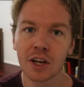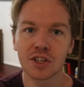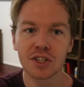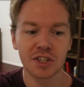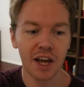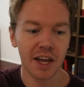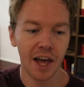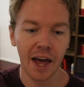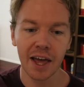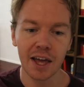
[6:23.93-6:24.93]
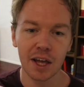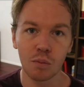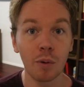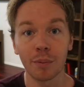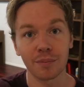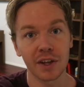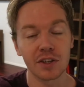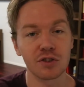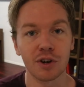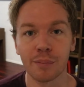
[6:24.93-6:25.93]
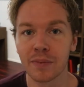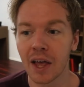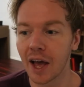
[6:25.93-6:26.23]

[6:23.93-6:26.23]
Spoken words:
Just say a woman had this dream,